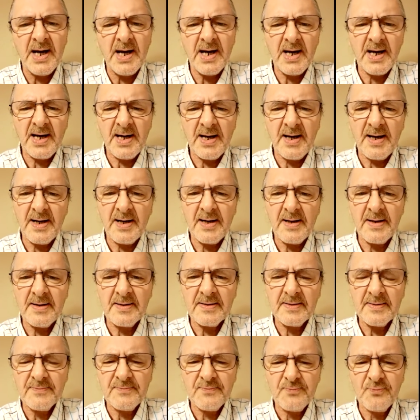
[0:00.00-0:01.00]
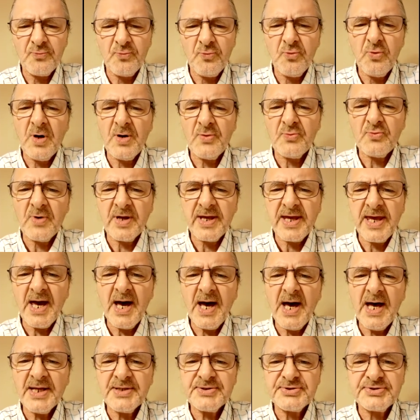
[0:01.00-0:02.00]
Uh, when we
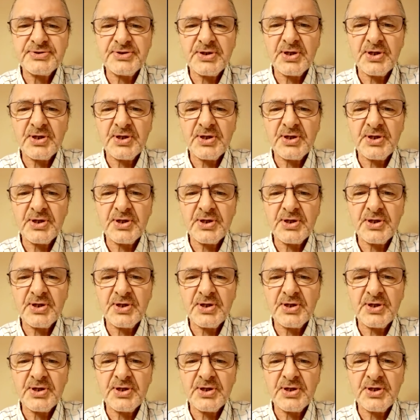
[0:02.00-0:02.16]
got